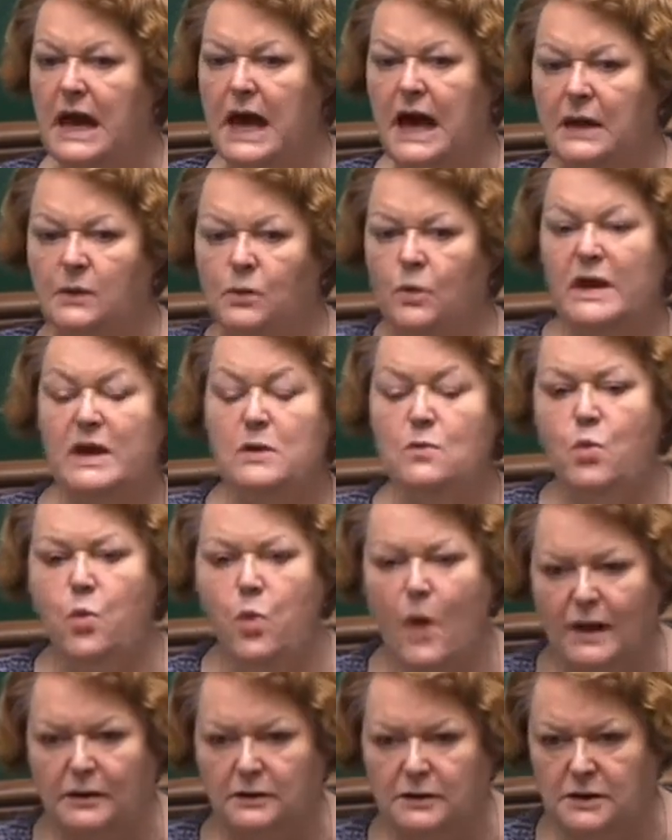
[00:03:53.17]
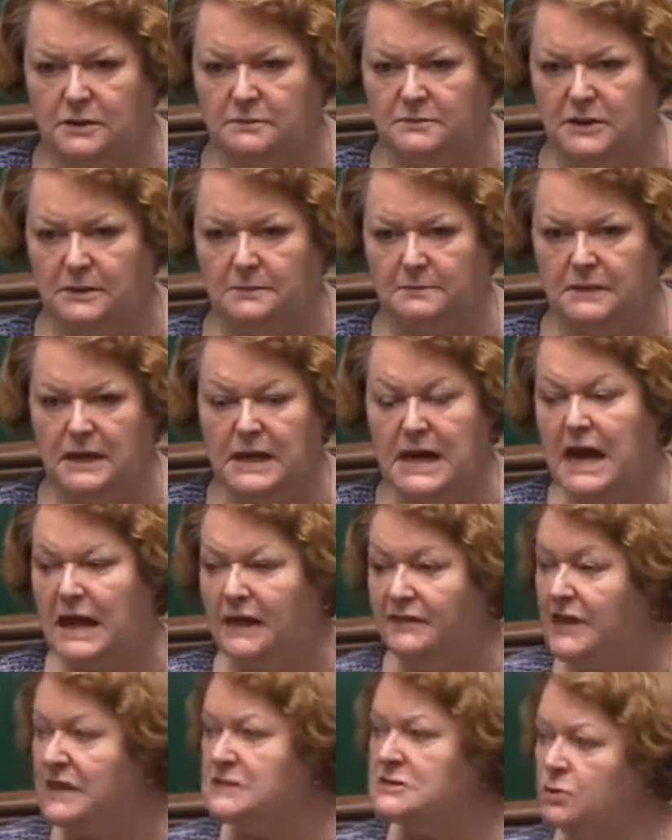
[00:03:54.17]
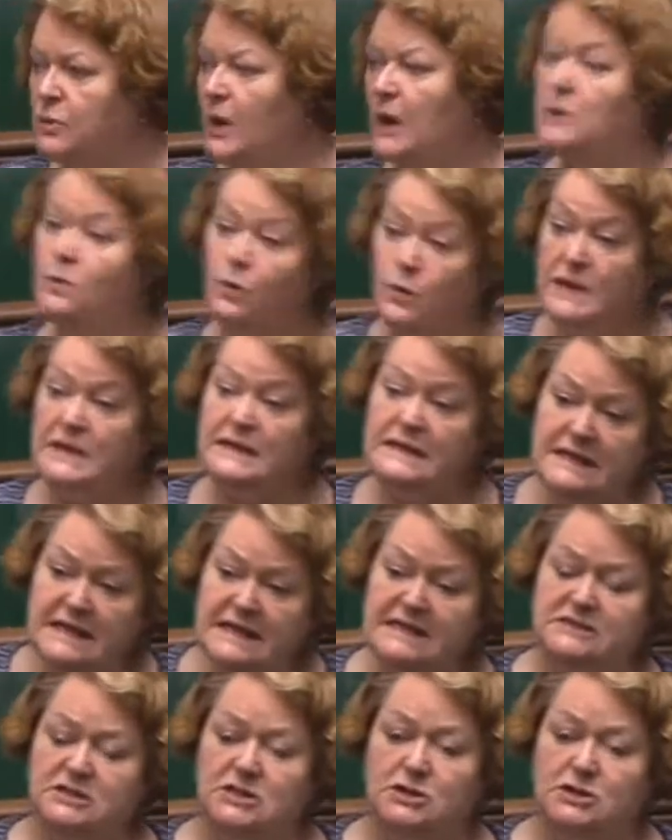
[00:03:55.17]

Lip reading: And we welcome them. And that's why we need